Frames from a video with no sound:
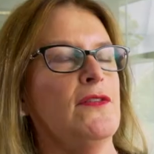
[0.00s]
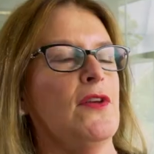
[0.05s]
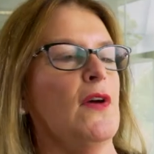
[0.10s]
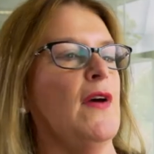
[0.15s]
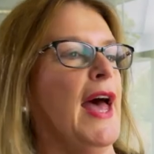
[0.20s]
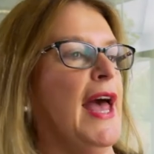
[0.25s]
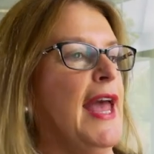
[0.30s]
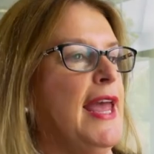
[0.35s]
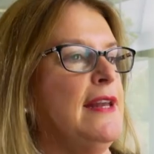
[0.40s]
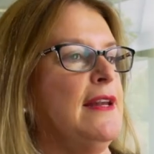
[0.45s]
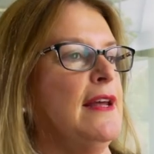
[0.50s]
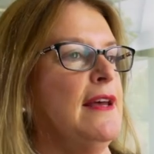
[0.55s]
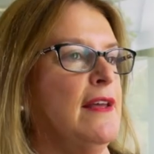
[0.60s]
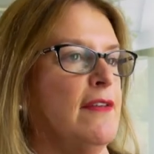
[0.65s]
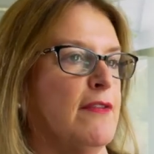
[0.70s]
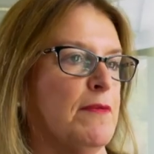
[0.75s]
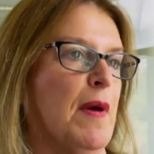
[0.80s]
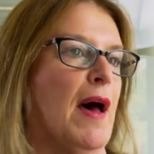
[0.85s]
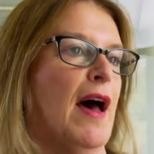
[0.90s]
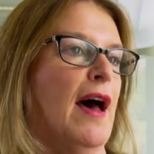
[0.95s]
So AIDR
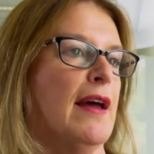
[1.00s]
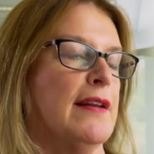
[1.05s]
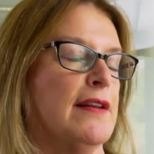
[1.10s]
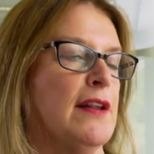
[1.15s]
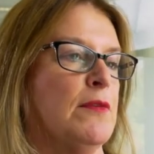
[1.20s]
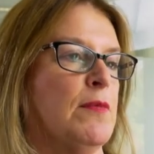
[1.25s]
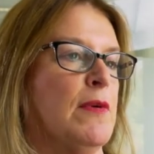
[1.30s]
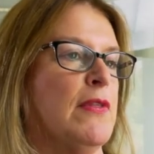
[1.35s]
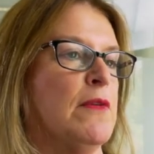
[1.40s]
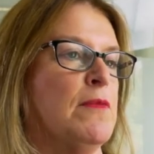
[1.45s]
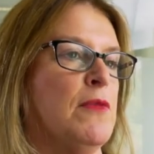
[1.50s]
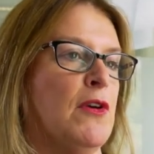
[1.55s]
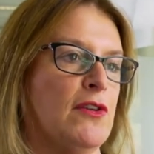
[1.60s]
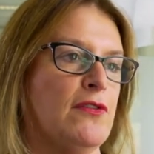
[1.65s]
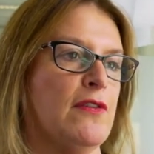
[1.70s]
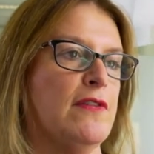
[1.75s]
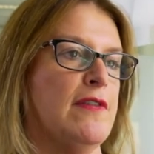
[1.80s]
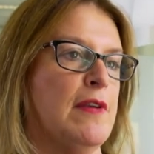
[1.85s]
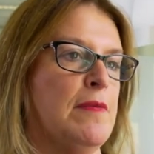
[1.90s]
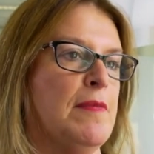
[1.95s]
has partnered with
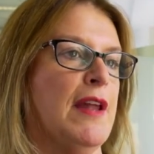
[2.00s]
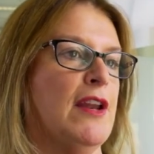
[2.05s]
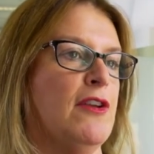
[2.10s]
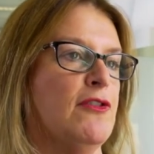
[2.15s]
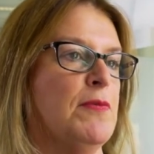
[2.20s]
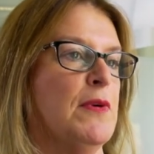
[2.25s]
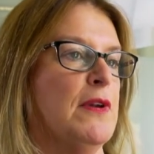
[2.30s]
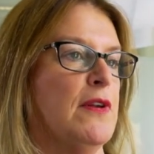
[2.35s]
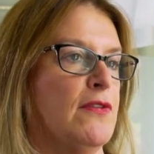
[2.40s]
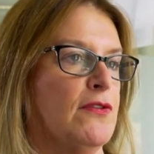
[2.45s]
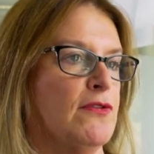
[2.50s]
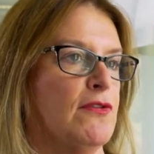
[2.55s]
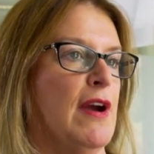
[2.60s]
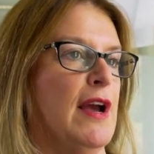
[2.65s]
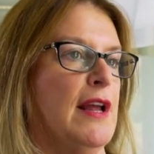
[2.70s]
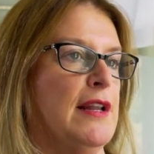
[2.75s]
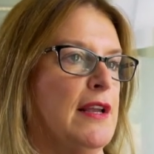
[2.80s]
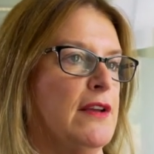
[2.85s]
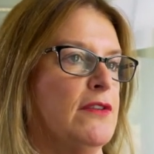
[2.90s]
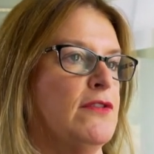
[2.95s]
Emergency Management
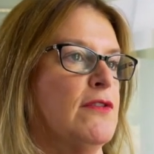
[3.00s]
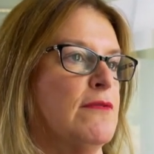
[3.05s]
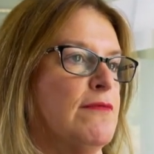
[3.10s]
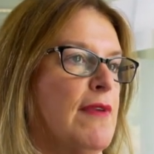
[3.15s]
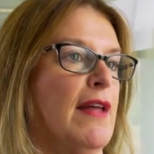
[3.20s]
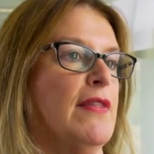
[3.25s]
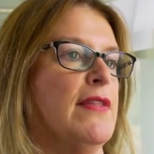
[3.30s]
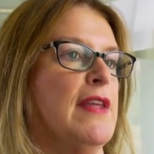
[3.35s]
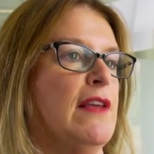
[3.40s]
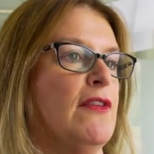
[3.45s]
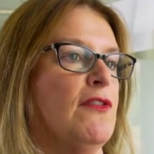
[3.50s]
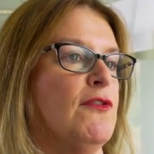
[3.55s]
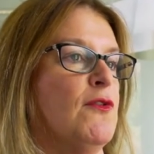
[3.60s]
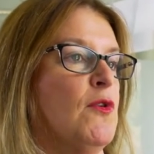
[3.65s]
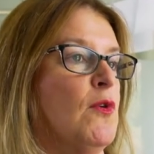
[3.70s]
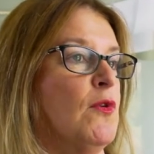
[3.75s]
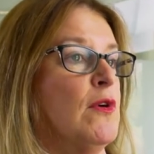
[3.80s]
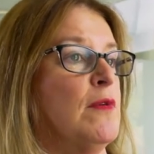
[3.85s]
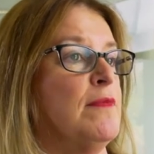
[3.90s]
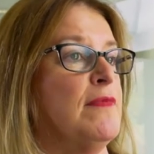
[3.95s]
Australia to run these
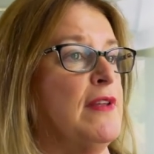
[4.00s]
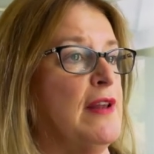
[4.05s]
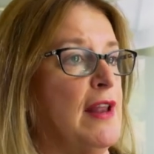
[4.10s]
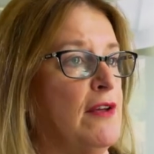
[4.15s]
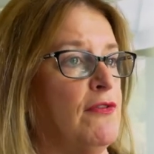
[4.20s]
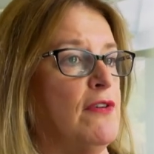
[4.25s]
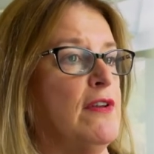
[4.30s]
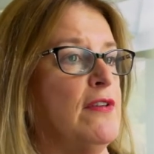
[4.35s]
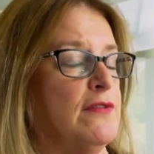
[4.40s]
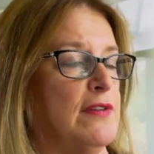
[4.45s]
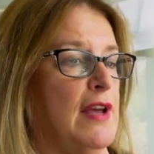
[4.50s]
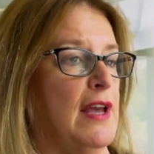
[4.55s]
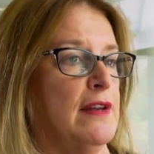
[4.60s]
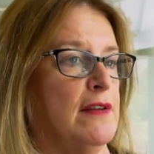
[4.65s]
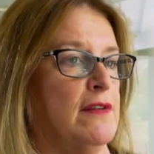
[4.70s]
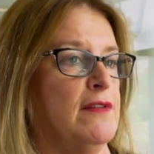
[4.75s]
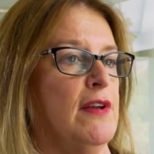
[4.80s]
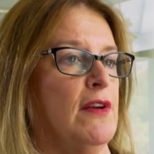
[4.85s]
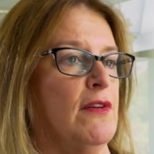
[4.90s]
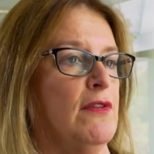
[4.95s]
forums in every
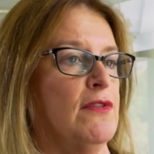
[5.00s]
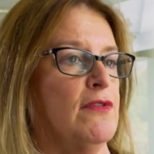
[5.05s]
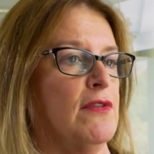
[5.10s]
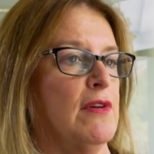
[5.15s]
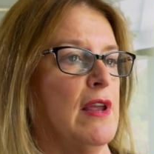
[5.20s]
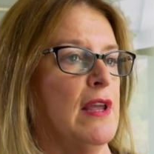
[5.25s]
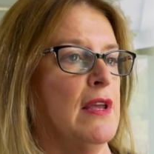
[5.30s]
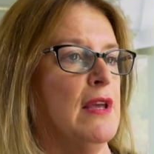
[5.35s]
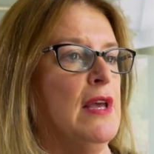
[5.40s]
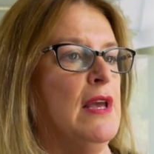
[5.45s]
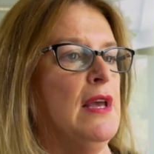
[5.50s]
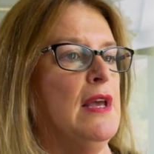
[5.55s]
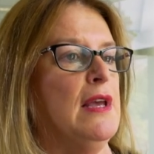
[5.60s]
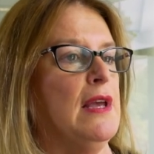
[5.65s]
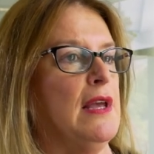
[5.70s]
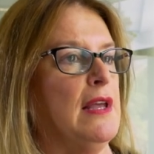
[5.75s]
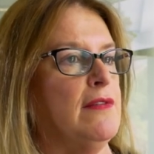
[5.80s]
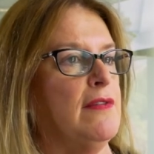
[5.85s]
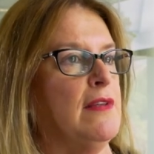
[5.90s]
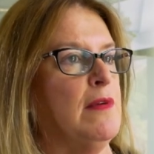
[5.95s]
state and territory.
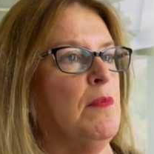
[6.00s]
It's